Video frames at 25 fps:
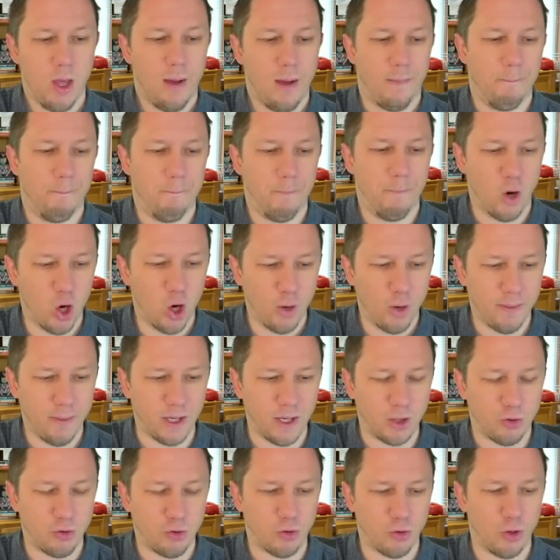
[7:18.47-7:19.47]

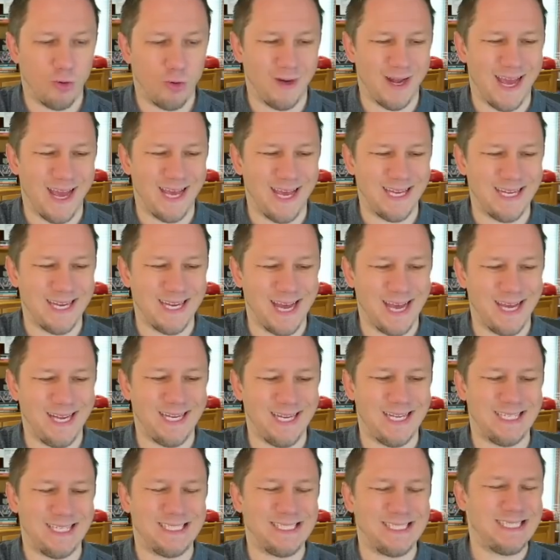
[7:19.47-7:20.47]
Murban crude at
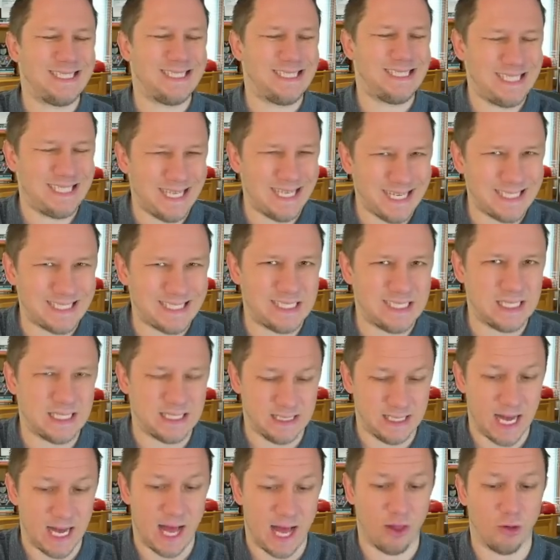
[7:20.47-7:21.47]

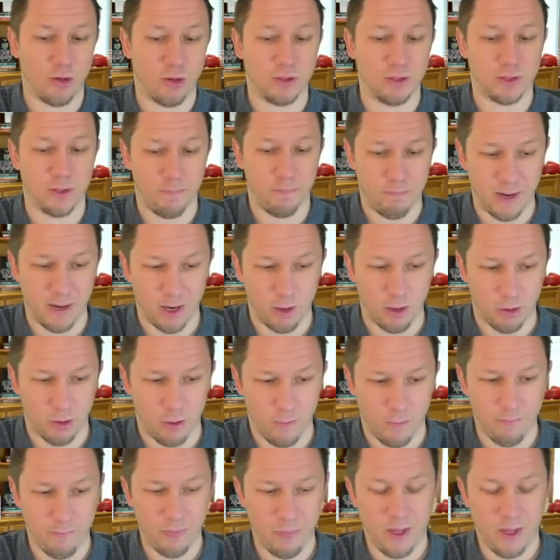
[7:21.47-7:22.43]
$96 a barrel.